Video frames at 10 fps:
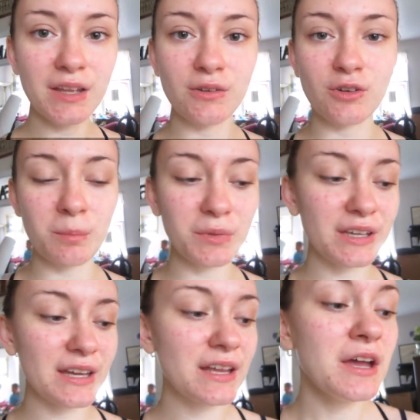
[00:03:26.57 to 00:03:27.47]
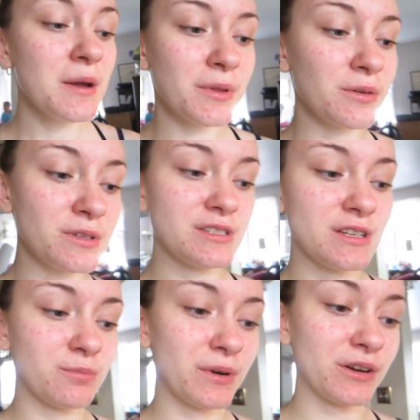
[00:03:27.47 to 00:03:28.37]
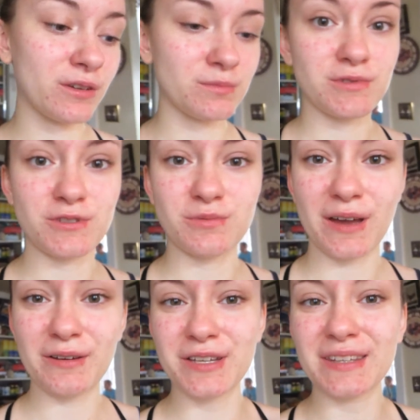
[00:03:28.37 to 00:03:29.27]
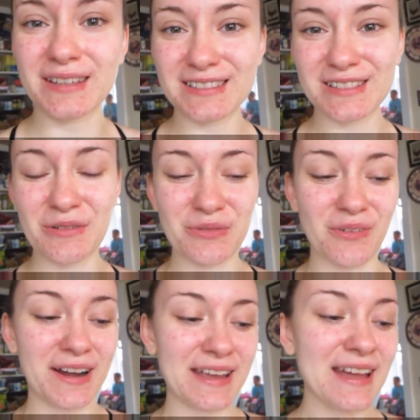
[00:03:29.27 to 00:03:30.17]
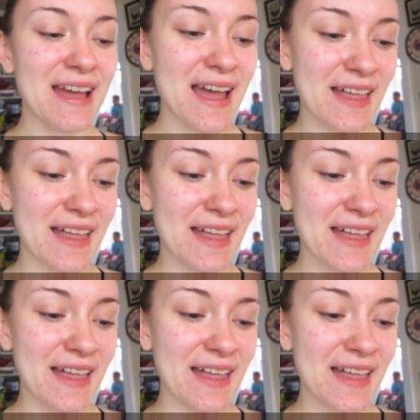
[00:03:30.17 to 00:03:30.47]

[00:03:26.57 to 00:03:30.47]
like crumbling it, but there wasn't enough breadcrumbs, which is why it looked so runny.